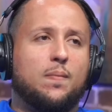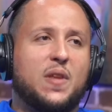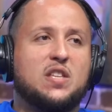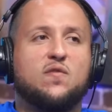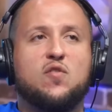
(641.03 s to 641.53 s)

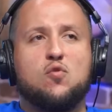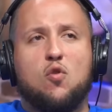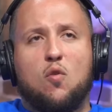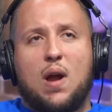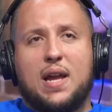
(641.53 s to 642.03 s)
his
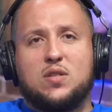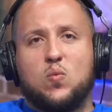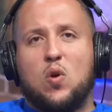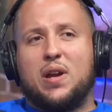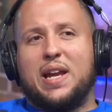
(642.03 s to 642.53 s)
funeral rites
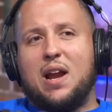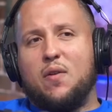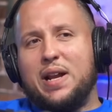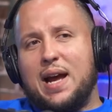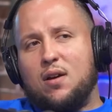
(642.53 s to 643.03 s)
weren't
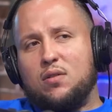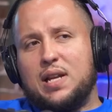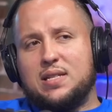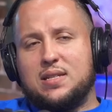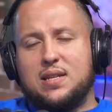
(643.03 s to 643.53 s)
carried out
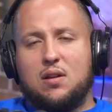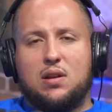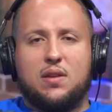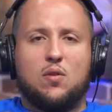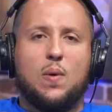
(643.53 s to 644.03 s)

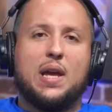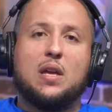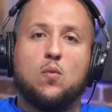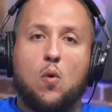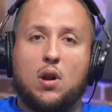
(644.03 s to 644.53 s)
necessarily the way
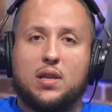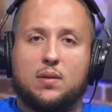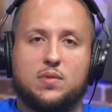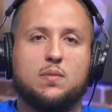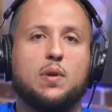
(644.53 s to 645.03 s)
he wanted
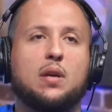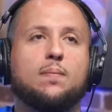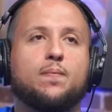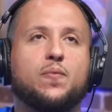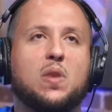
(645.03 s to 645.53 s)
them to be,
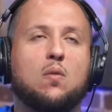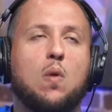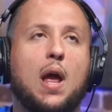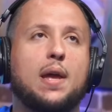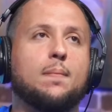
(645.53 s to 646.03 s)

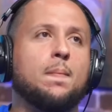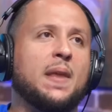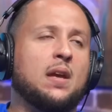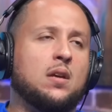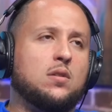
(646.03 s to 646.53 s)
right?
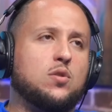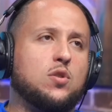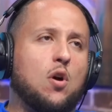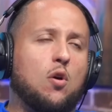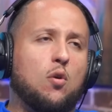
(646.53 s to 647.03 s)

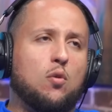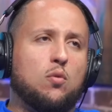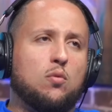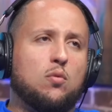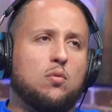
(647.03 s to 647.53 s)

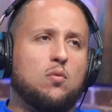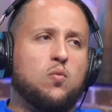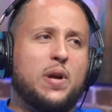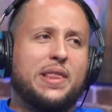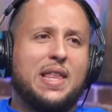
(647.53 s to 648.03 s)
So
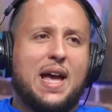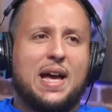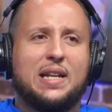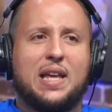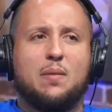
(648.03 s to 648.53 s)
with
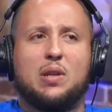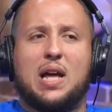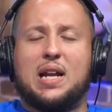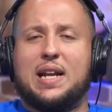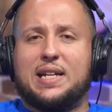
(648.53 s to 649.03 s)
that came a
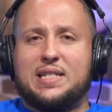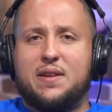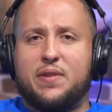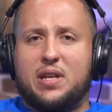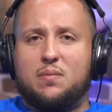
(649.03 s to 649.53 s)
lot of
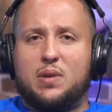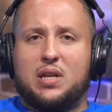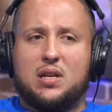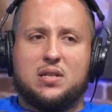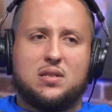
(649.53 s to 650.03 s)
negativity,
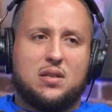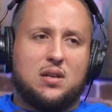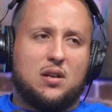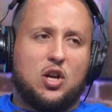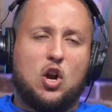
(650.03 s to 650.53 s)
because
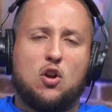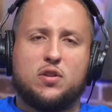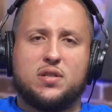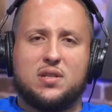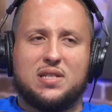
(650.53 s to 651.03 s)
a
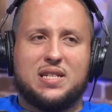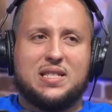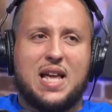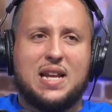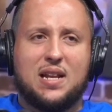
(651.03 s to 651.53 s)
curse
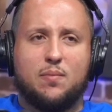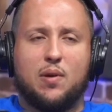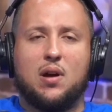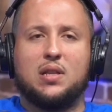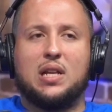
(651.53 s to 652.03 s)
descended
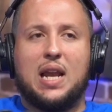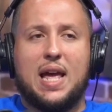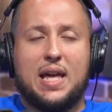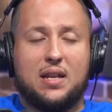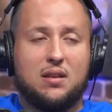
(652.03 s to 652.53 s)
upon the
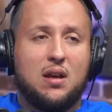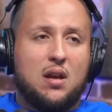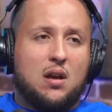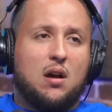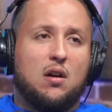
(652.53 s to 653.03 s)
land
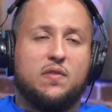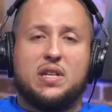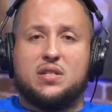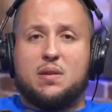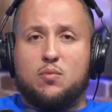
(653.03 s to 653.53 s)
of
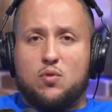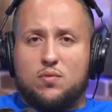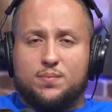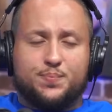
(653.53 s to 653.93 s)
Ijebu,